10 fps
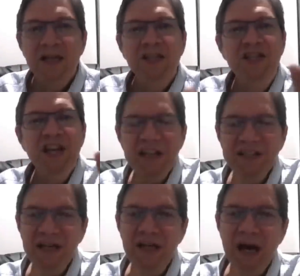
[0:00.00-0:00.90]

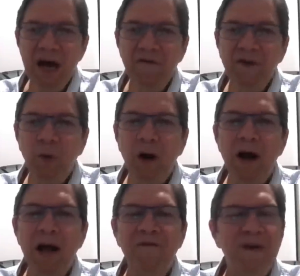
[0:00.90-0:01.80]
just enough to where
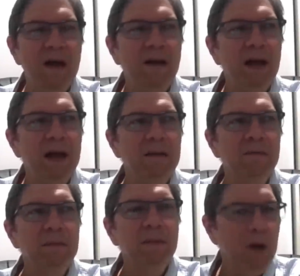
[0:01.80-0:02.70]
I felt like,
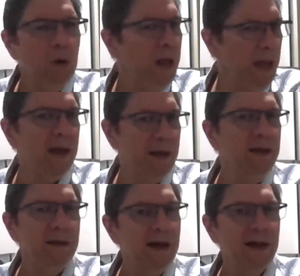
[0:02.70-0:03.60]

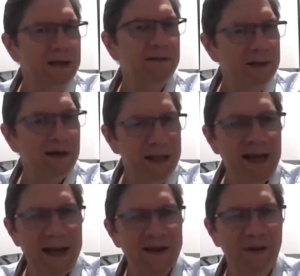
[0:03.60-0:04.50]
okay, I can I can
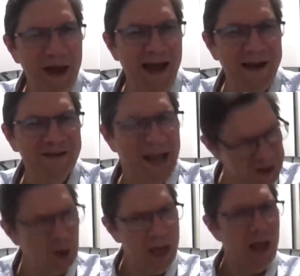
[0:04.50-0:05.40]
handle that.
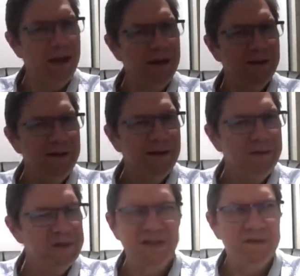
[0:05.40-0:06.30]
That's okay.
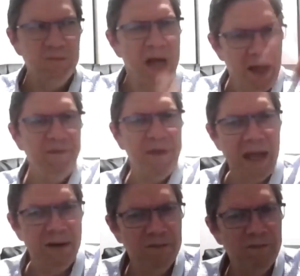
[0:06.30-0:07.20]
Just not
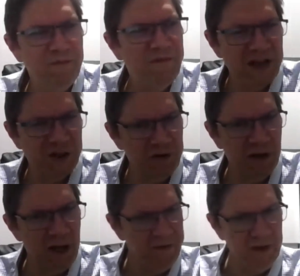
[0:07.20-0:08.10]
that faster than
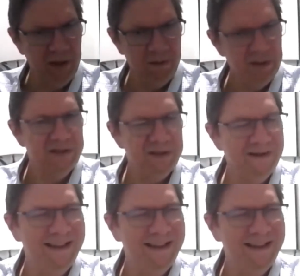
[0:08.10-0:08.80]
light thing. Let's